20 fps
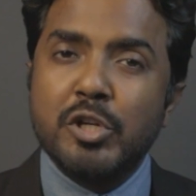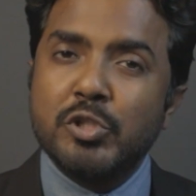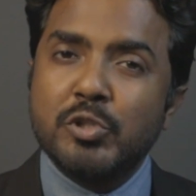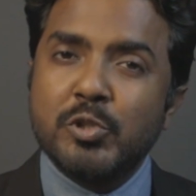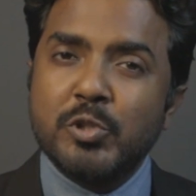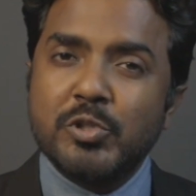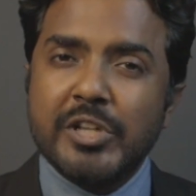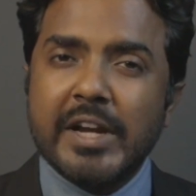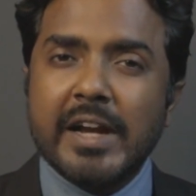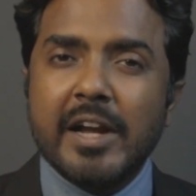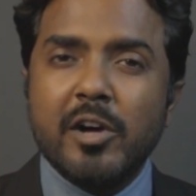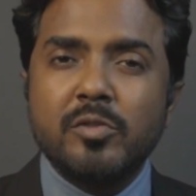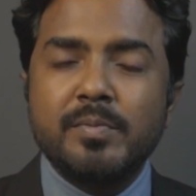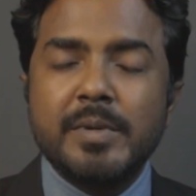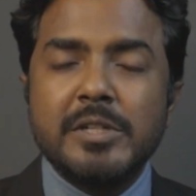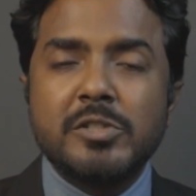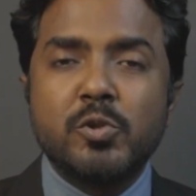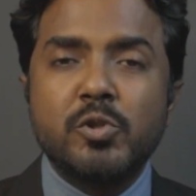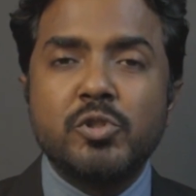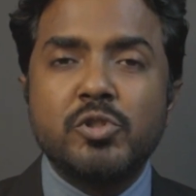So check out my
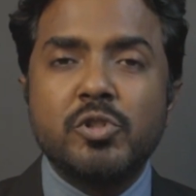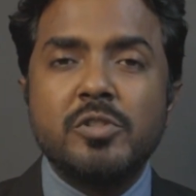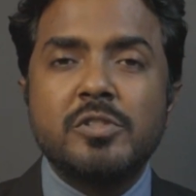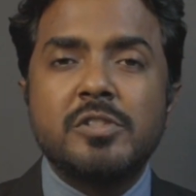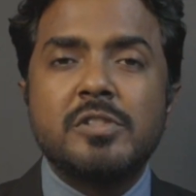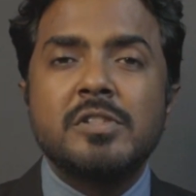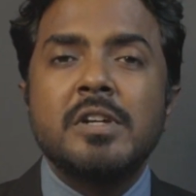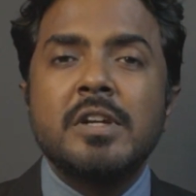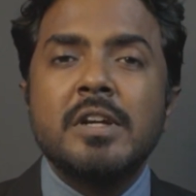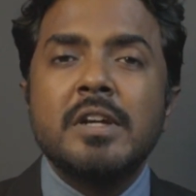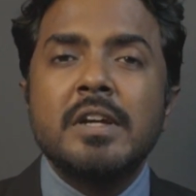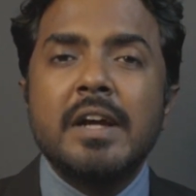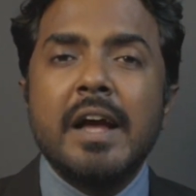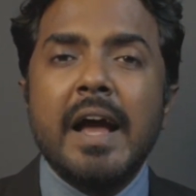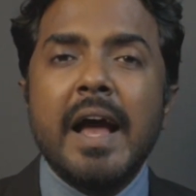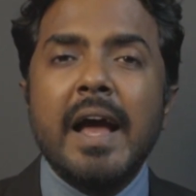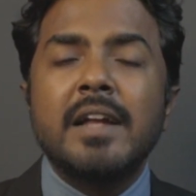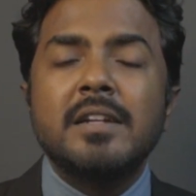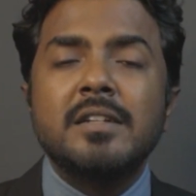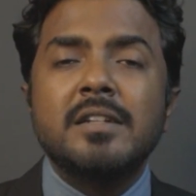socials,
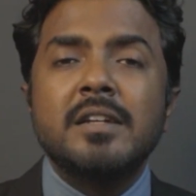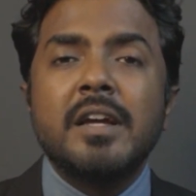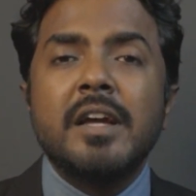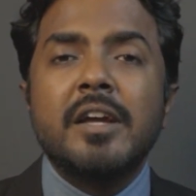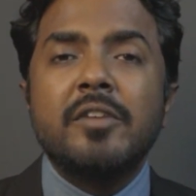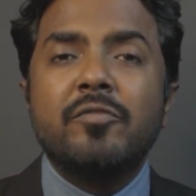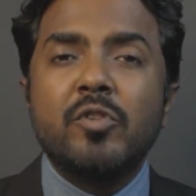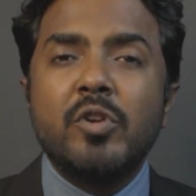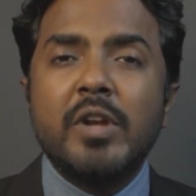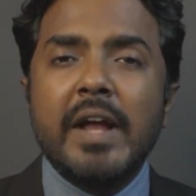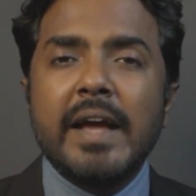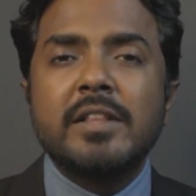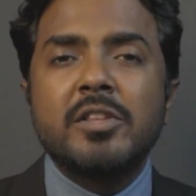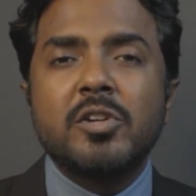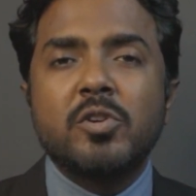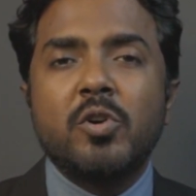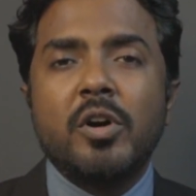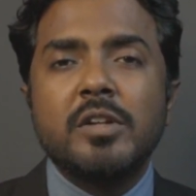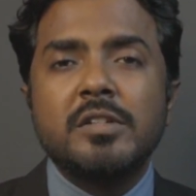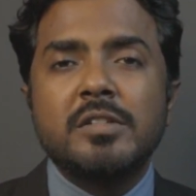and if you like the
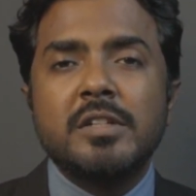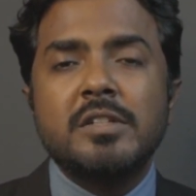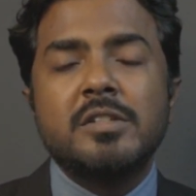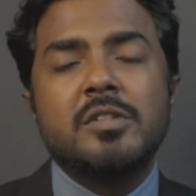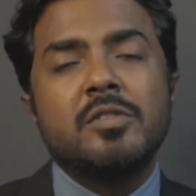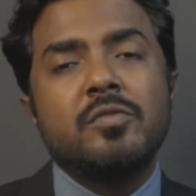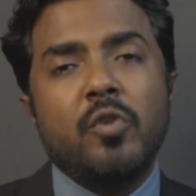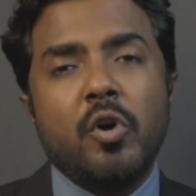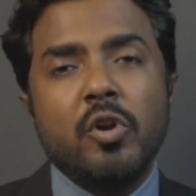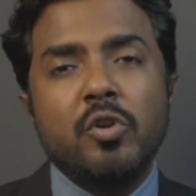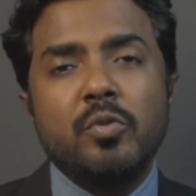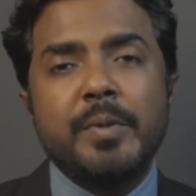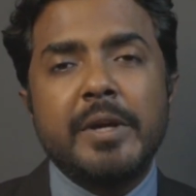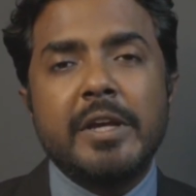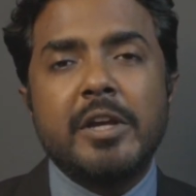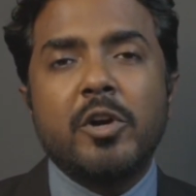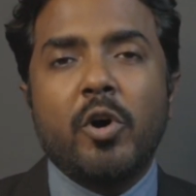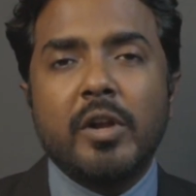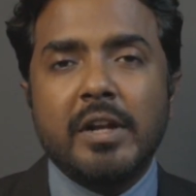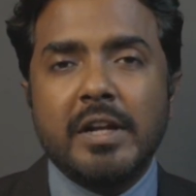content, follow me
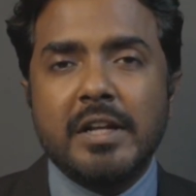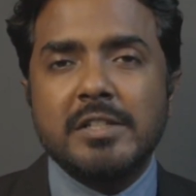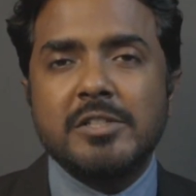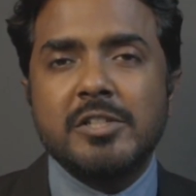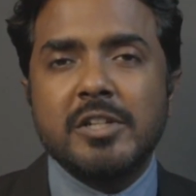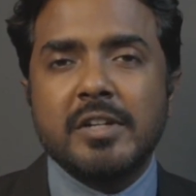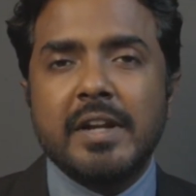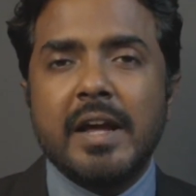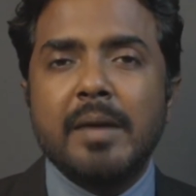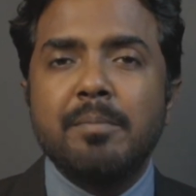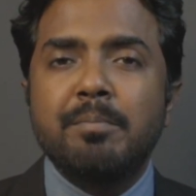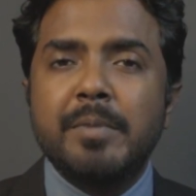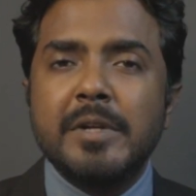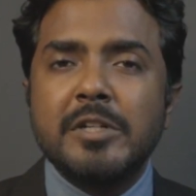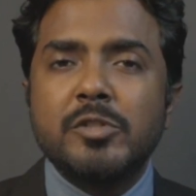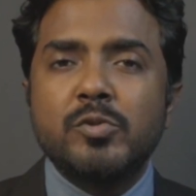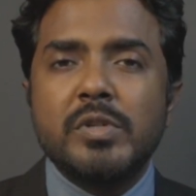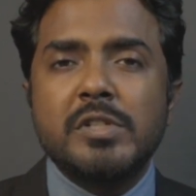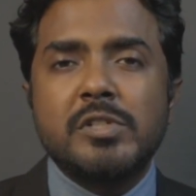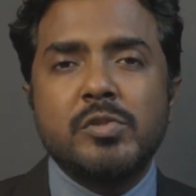on Instagram,
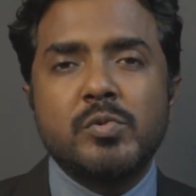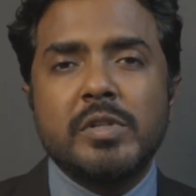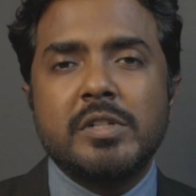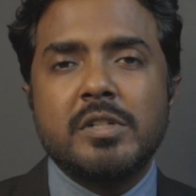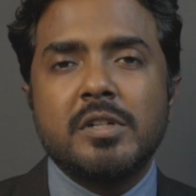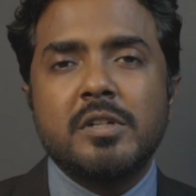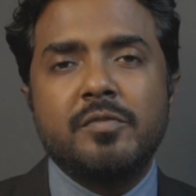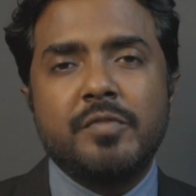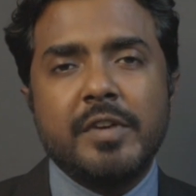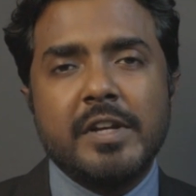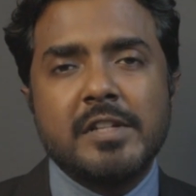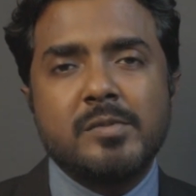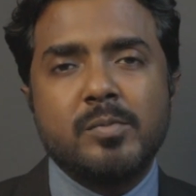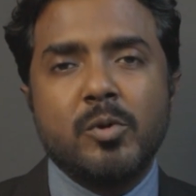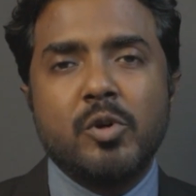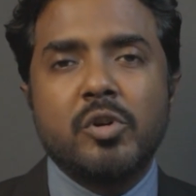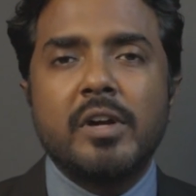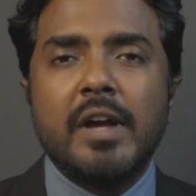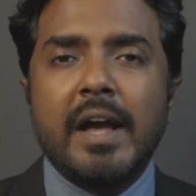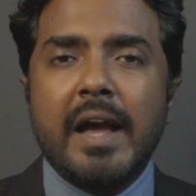Pinterest, Twitter,
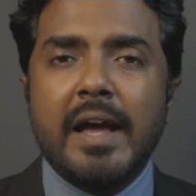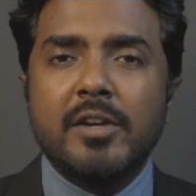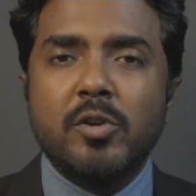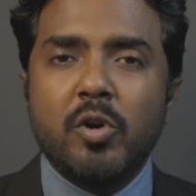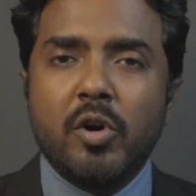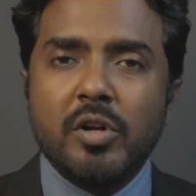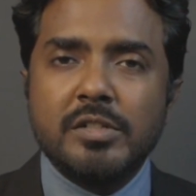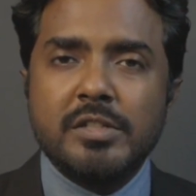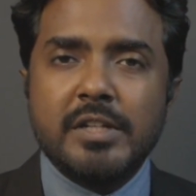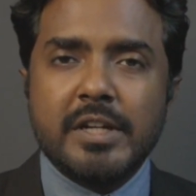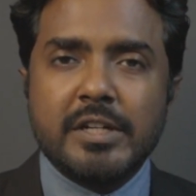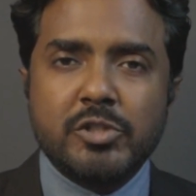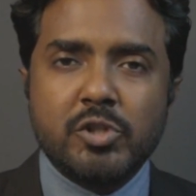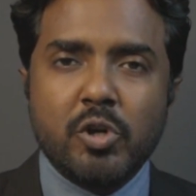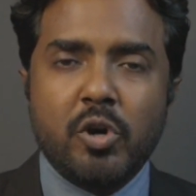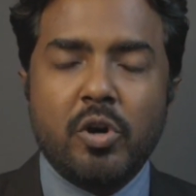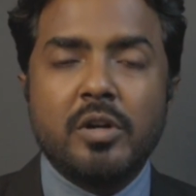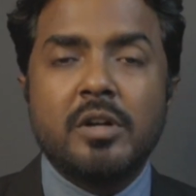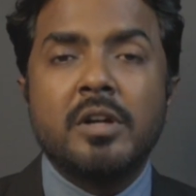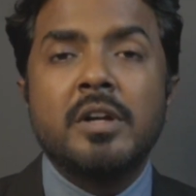Facebook, and on
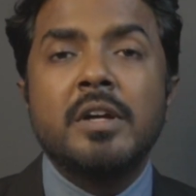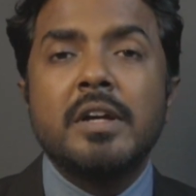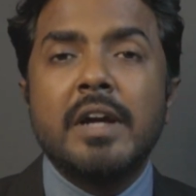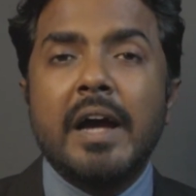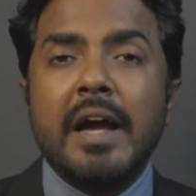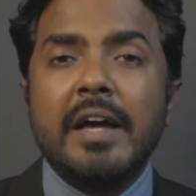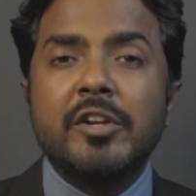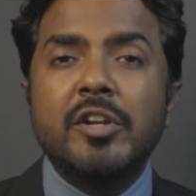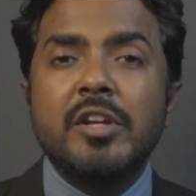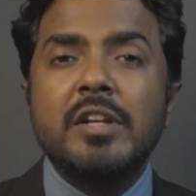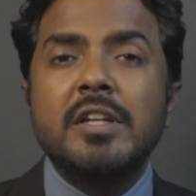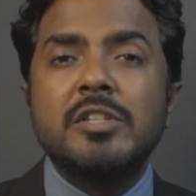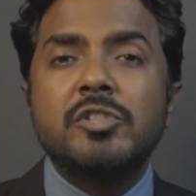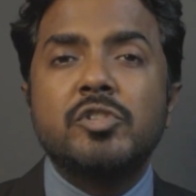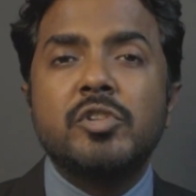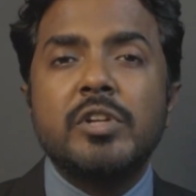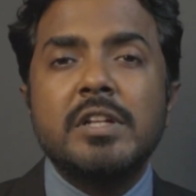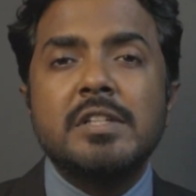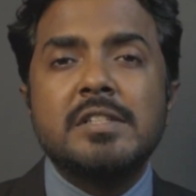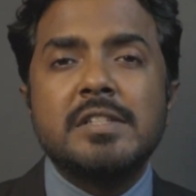TikTok. I release
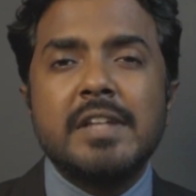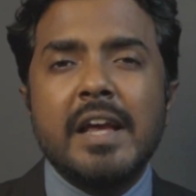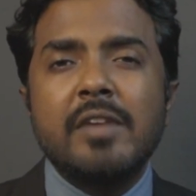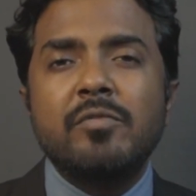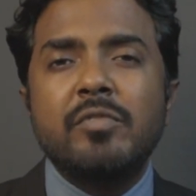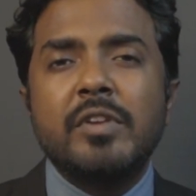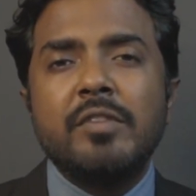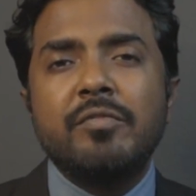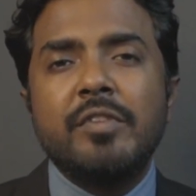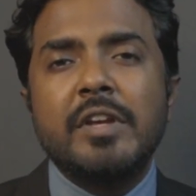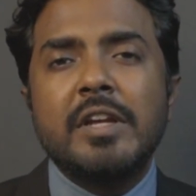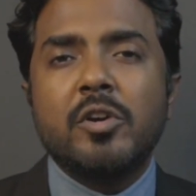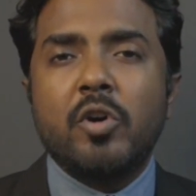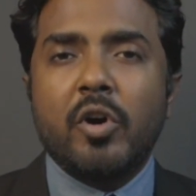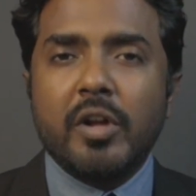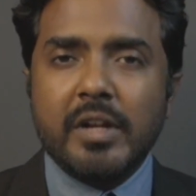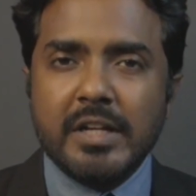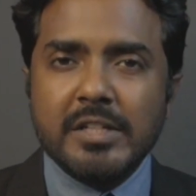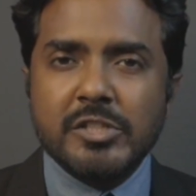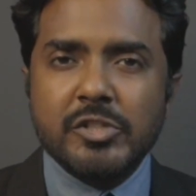reels every week
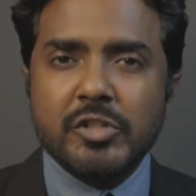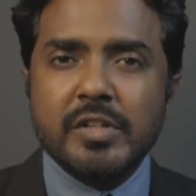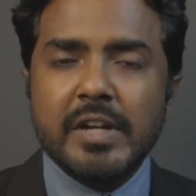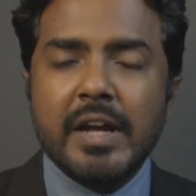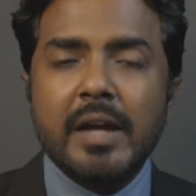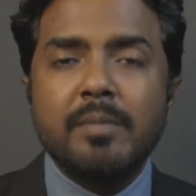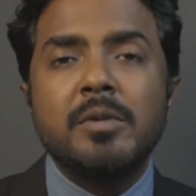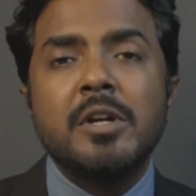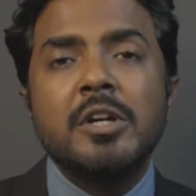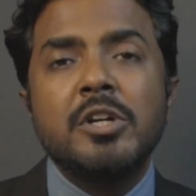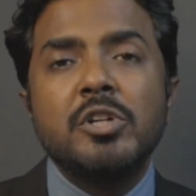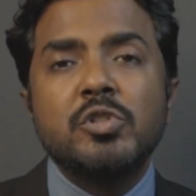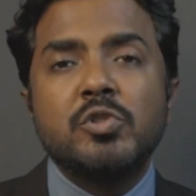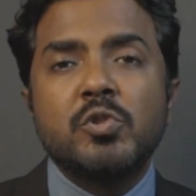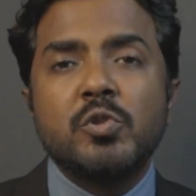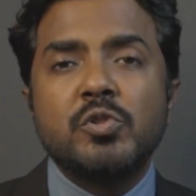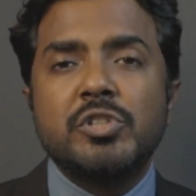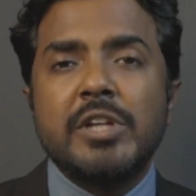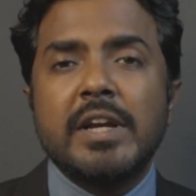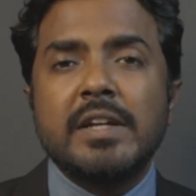on Instagram,
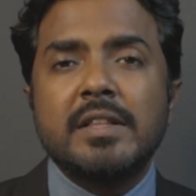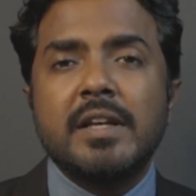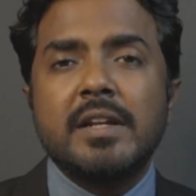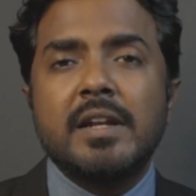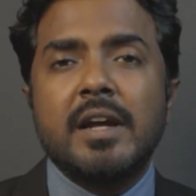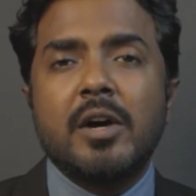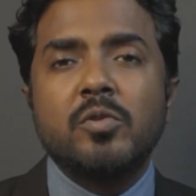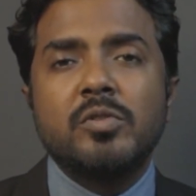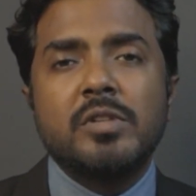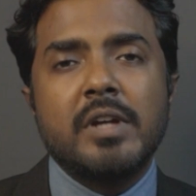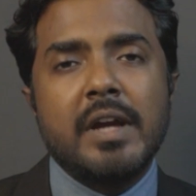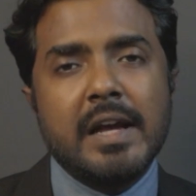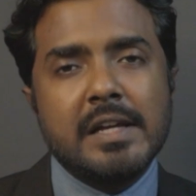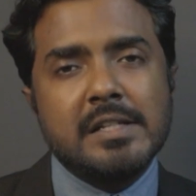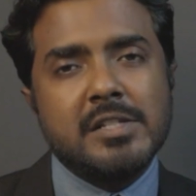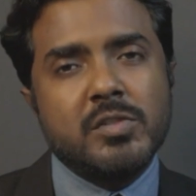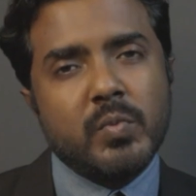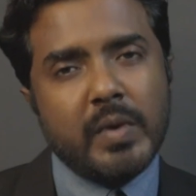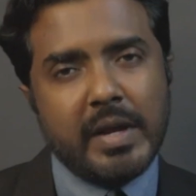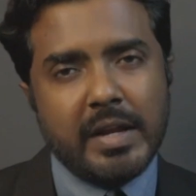so check that out as
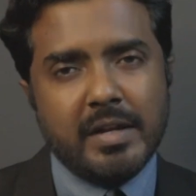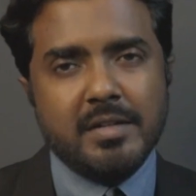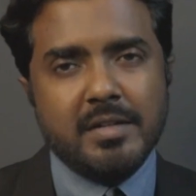well.